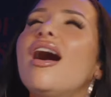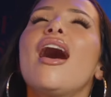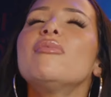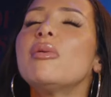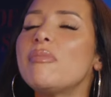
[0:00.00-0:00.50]

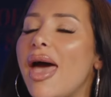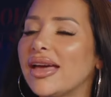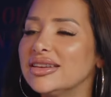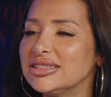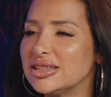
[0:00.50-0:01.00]
I'm a
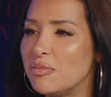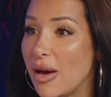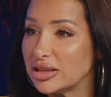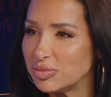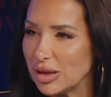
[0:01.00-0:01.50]
magnet to the
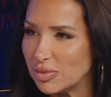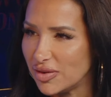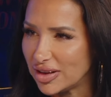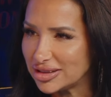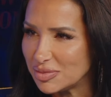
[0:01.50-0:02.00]
best people,
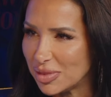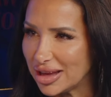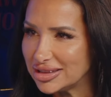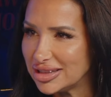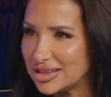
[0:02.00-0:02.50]
events, and
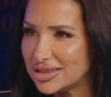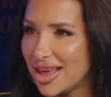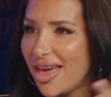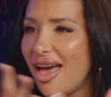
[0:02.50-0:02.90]
places.